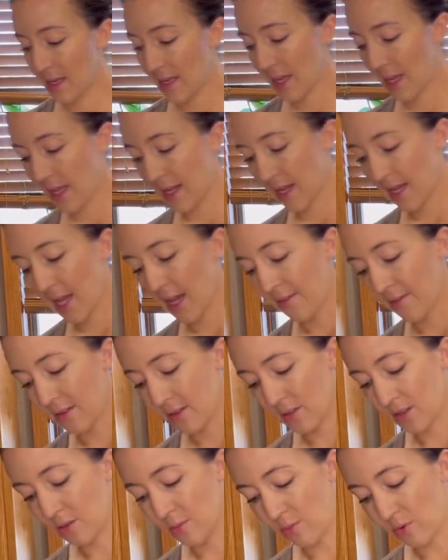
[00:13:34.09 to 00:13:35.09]
and I have a
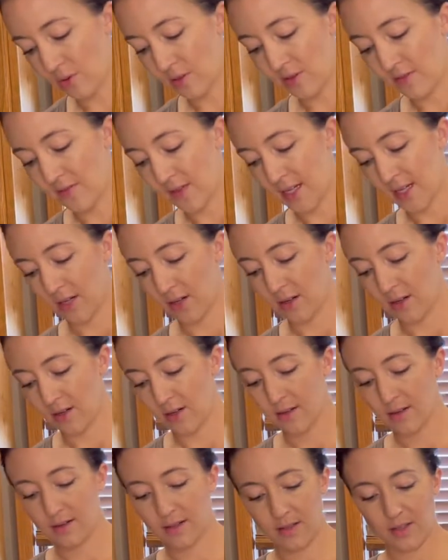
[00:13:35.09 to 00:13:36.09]
little bowl of vinegar.